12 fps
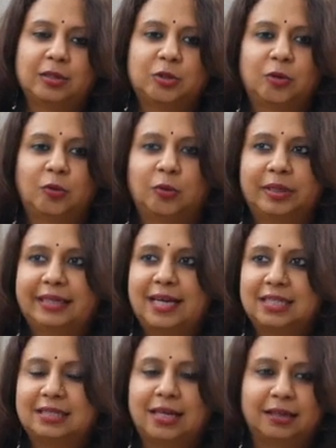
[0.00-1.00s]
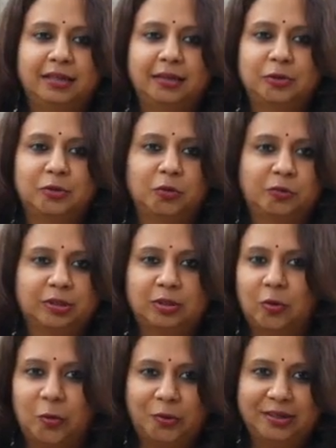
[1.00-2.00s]
So it has nothing to do with
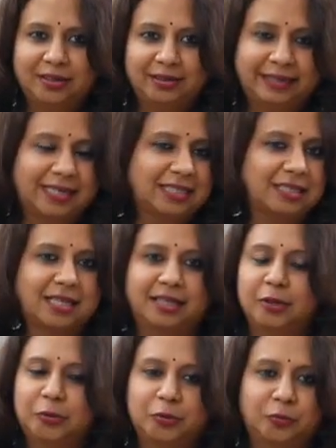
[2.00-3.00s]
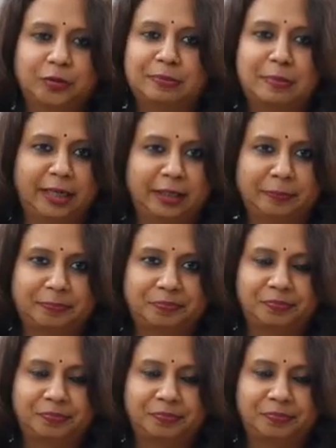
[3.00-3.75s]
gold, it has nothing to do with money.